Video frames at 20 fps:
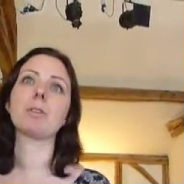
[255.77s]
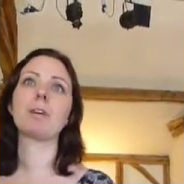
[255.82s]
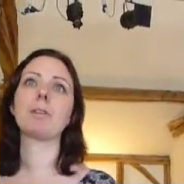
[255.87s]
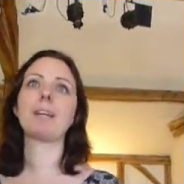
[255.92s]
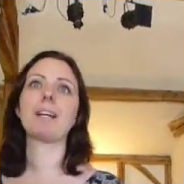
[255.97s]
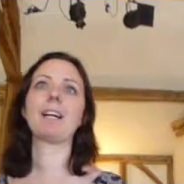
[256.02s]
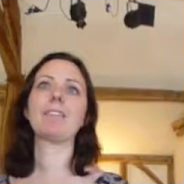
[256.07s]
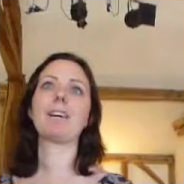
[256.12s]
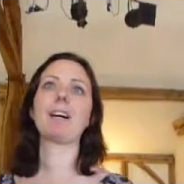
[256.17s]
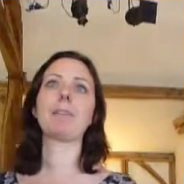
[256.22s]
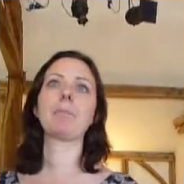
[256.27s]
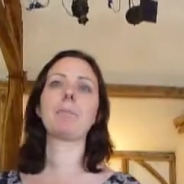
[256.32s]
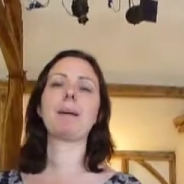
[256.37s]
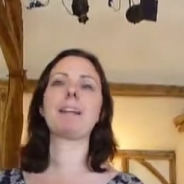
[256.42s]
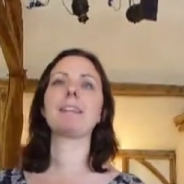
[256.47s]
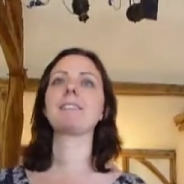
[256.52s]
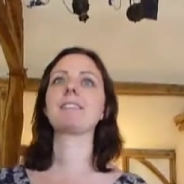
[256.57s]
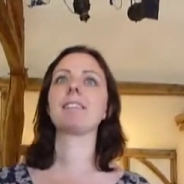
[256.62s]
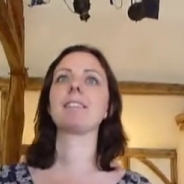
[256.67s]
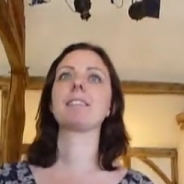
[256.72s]
where we have our
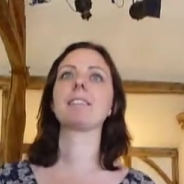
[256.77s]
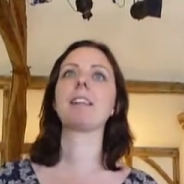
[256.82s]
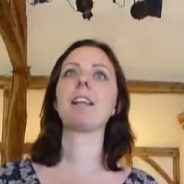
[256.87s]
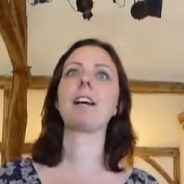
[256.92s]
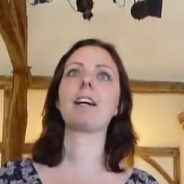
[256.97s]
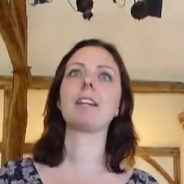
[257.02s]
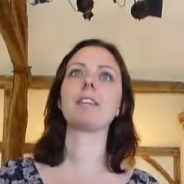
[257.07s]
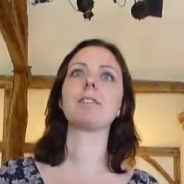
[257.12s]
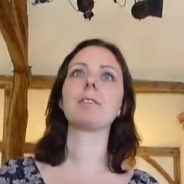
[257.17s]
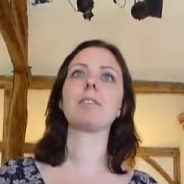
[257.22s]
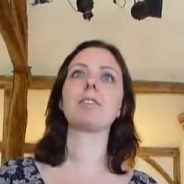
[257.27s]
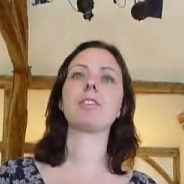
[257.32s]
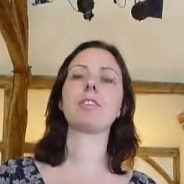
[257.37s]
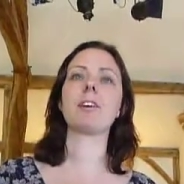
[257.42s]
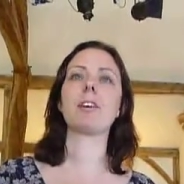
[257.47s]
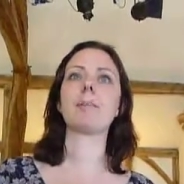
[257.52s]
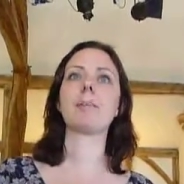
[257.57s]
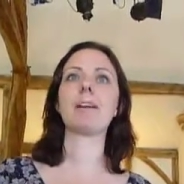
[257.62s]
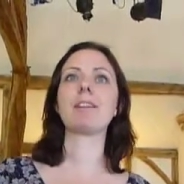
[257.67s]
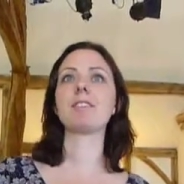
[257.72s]
basics lines, which is
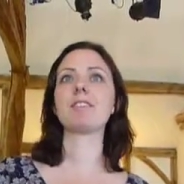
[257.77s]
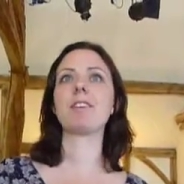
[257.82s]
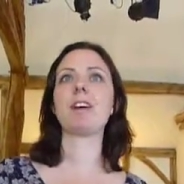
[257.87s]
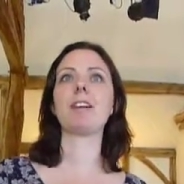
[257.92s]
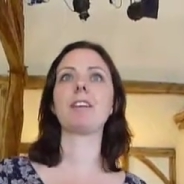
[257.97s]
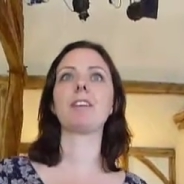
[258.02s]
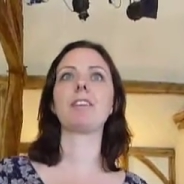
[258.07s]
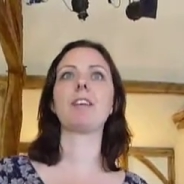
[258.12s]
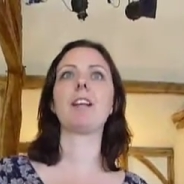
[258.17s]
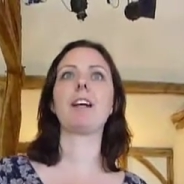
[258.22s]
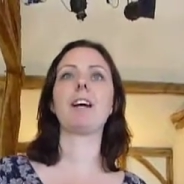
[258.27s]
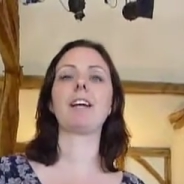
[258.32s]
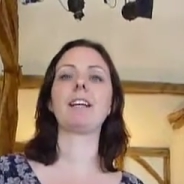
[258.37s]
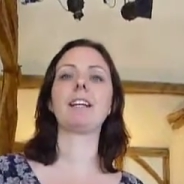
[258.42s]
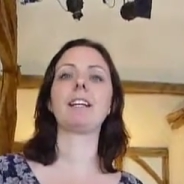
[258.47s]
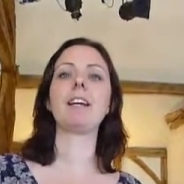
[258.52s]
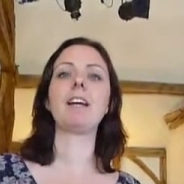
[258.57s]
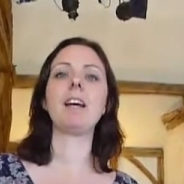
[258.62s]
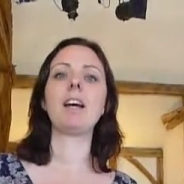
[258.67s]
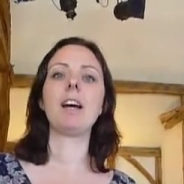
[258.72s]
our best value
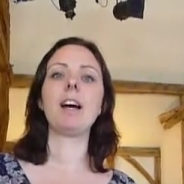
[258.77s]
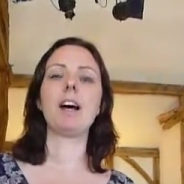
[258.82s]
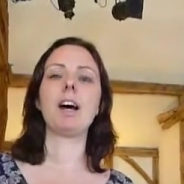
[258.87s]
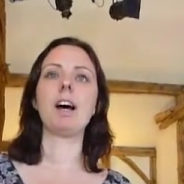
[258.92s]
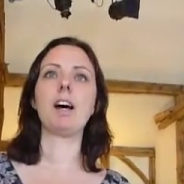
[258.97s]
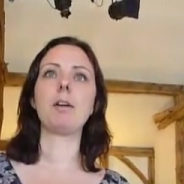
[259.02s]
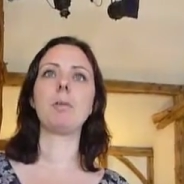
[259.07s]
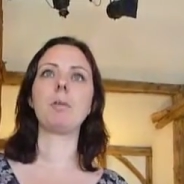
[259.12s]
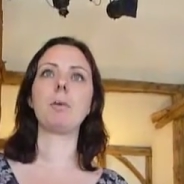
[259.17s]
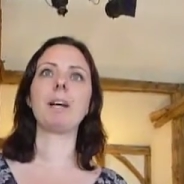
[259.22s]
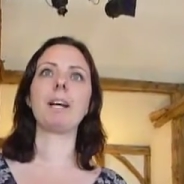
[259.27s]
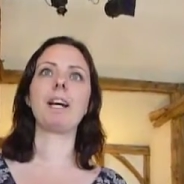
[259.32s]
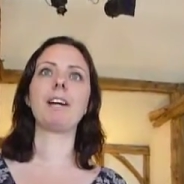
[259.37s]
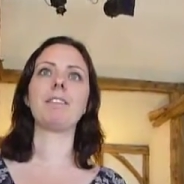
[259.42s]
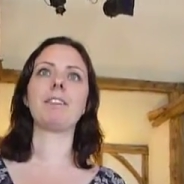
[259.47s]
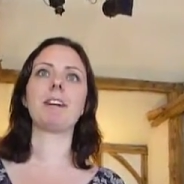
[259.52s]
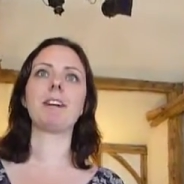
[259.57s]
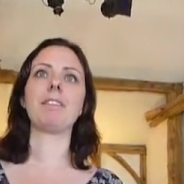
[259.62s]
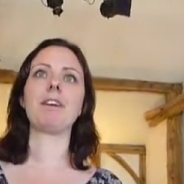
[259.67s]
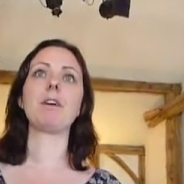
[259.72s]
line. We
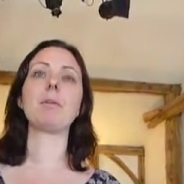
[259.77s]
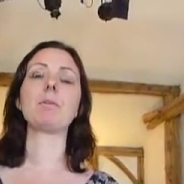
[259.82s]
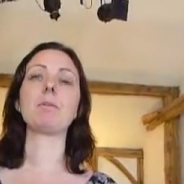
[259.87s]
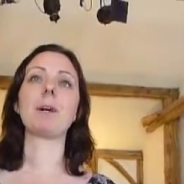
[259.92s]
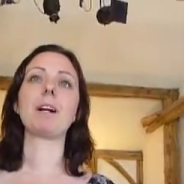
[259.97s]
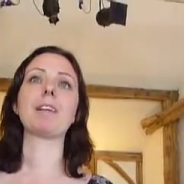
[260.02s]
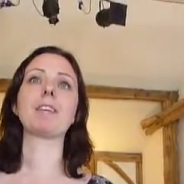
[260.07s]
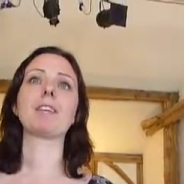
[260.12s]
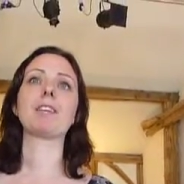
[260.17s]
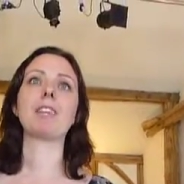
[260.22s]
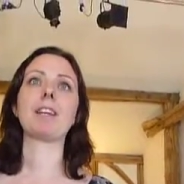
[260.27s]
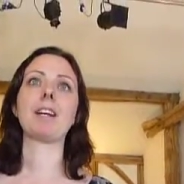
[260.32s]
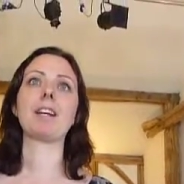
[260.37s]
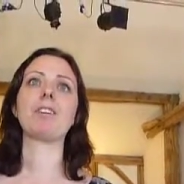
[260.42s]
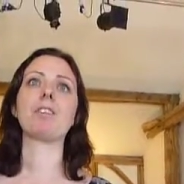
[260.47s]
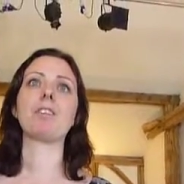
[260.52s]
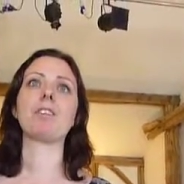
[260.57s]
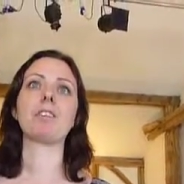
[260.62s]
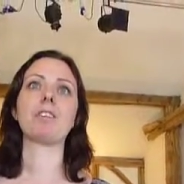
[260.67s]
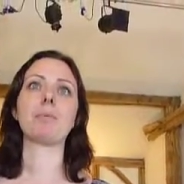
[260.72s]
have our own branded
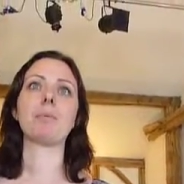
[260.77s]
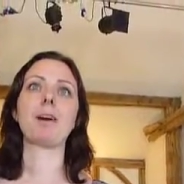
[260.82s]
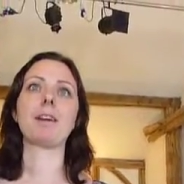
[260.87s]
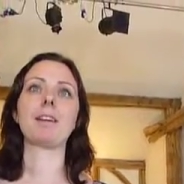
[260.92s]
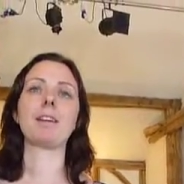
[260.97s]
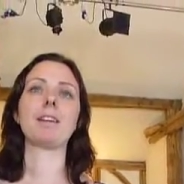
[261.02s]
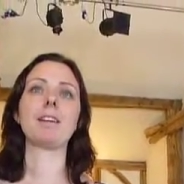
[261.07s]
range, which is